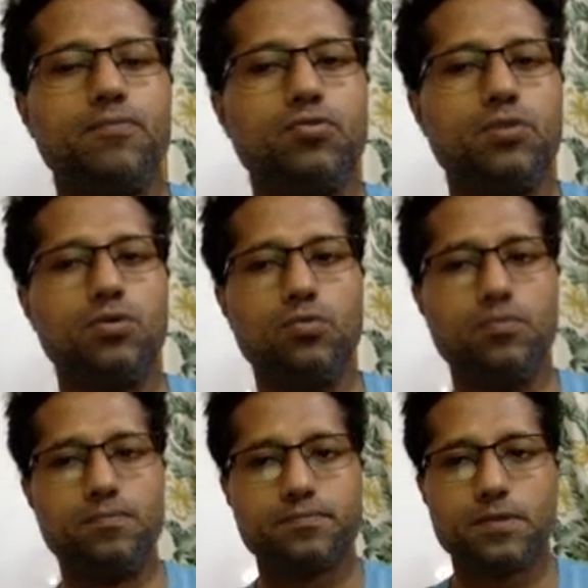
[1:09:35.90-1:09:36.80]
Q.
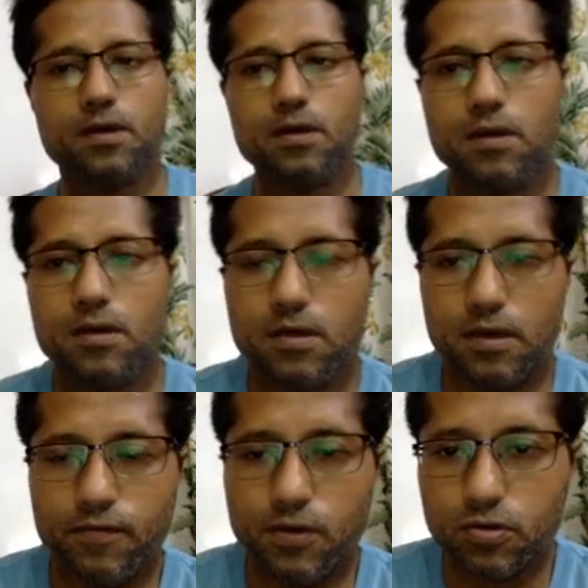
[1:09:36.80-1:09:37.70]

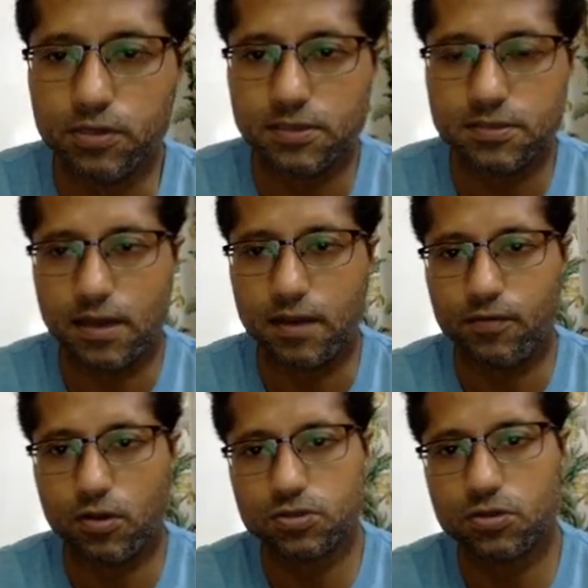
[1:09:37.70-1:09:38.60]
If we know this, and
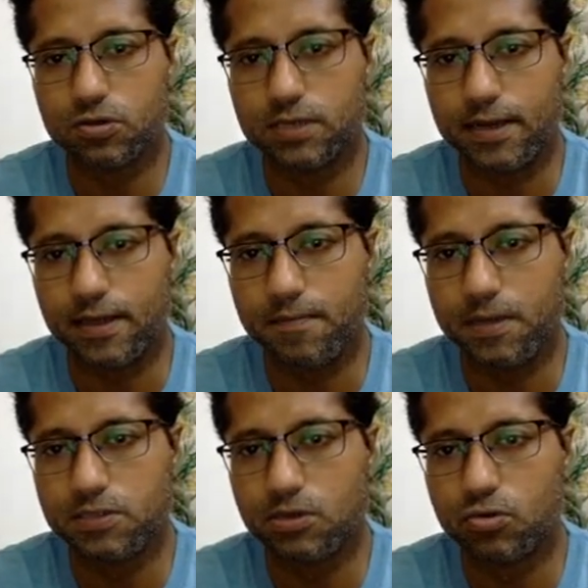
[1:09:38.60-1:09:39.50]
we also know that
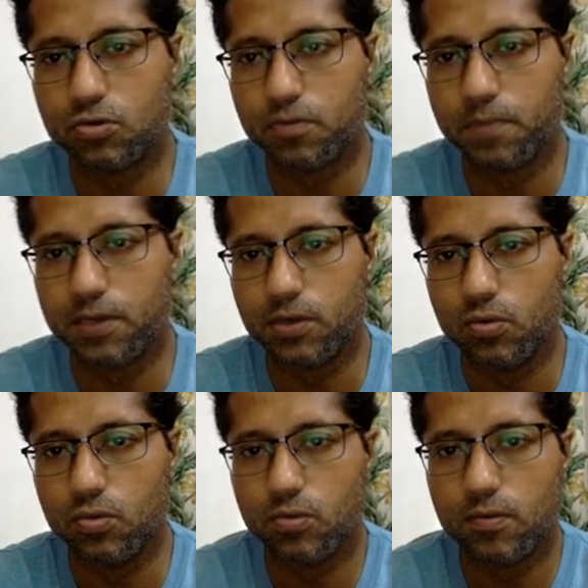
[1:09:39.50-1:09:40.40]
AB is equal to
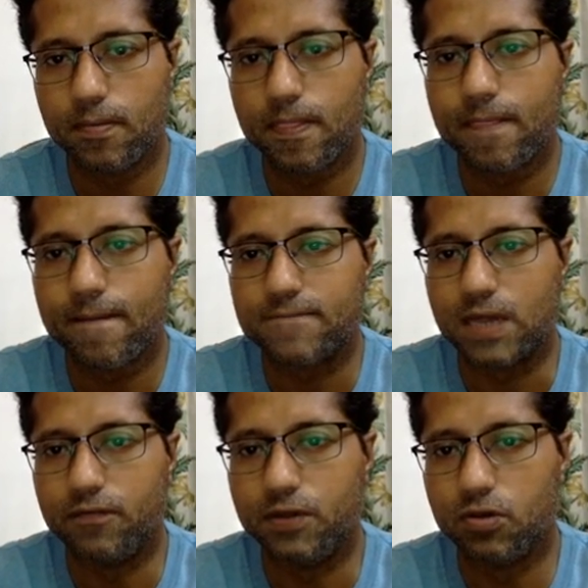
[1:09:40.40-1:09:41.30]
PQ,
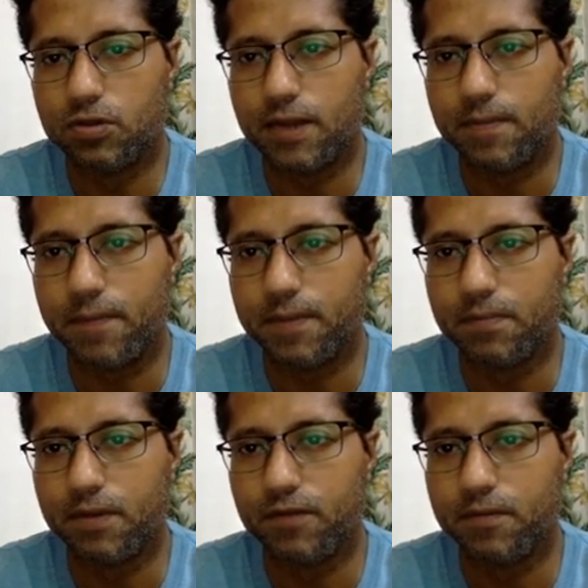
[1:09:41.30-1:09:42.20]
and we know that mapping
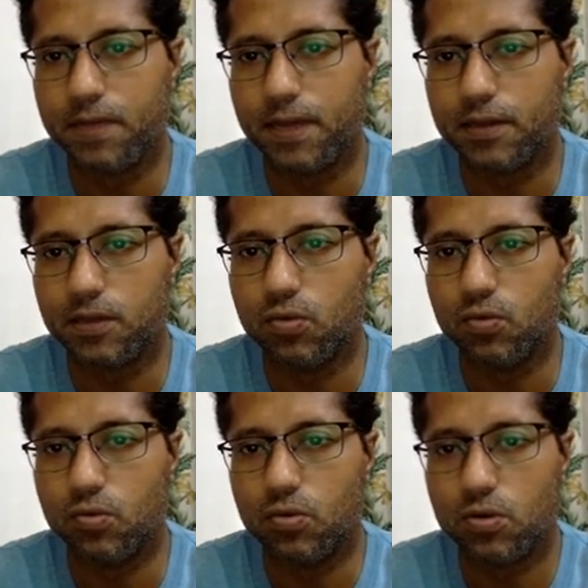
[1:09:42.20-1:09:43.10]
between B and
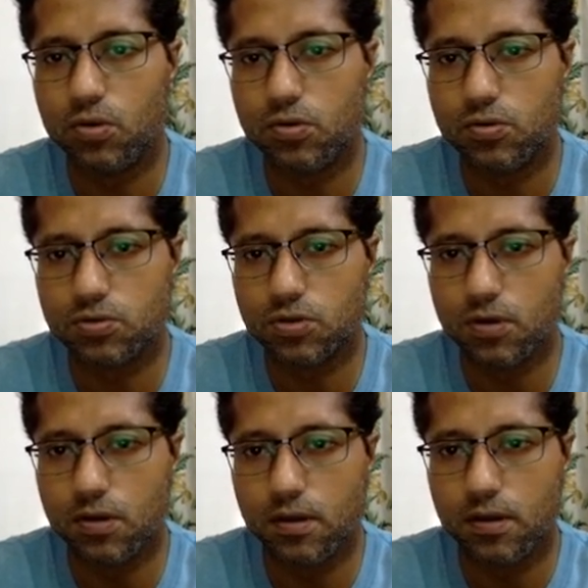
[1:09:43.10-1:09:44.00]
Q.
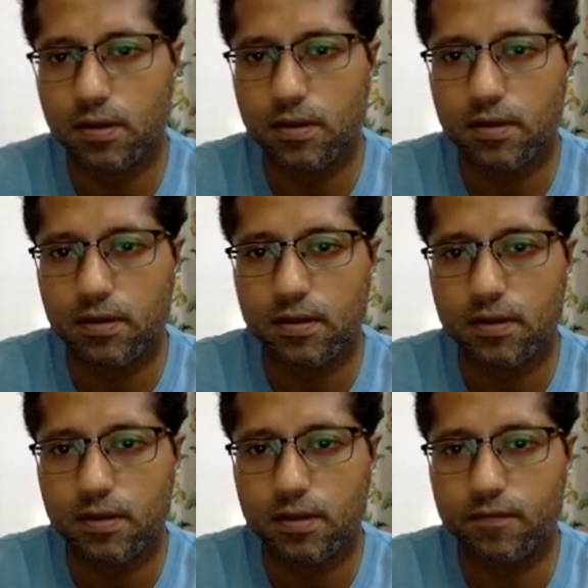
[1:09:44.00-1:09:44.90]
So
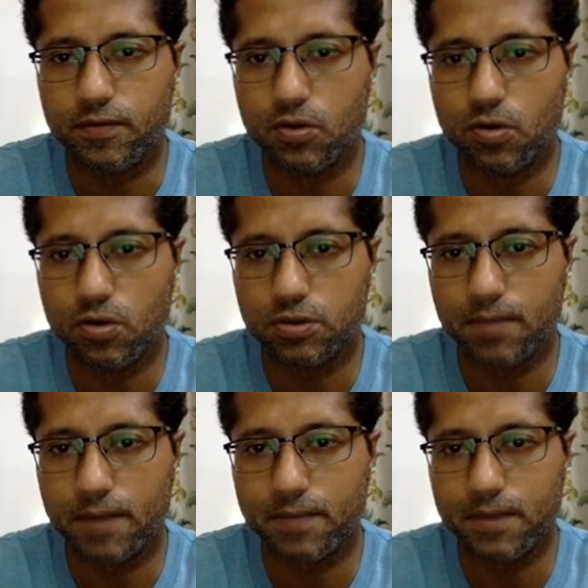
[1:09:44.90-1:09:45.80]
we know the
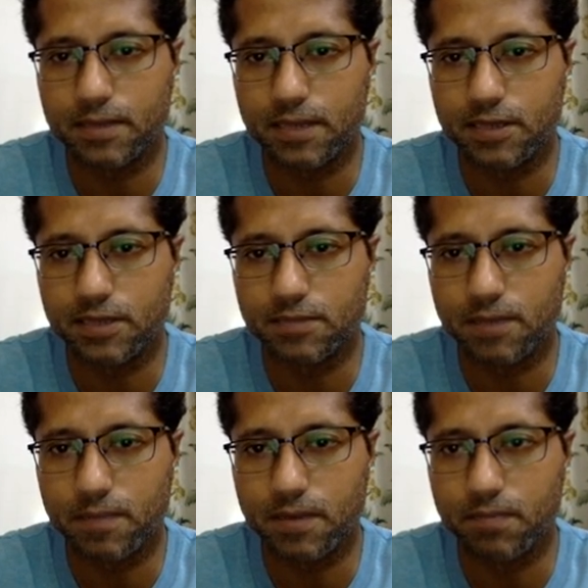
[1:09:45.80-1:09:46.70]
mapping, that there is a
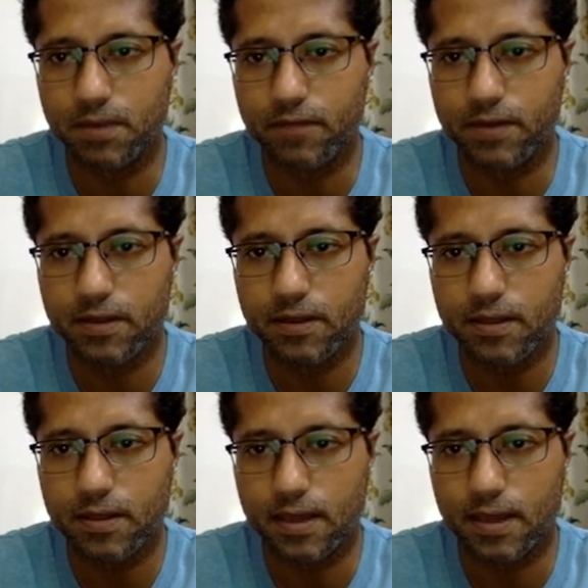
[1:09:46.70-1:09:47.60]
mapping between
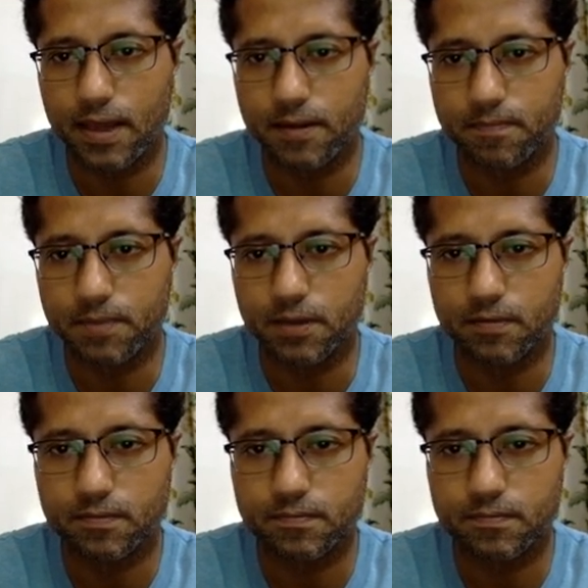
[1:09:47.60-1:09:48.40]
A and P.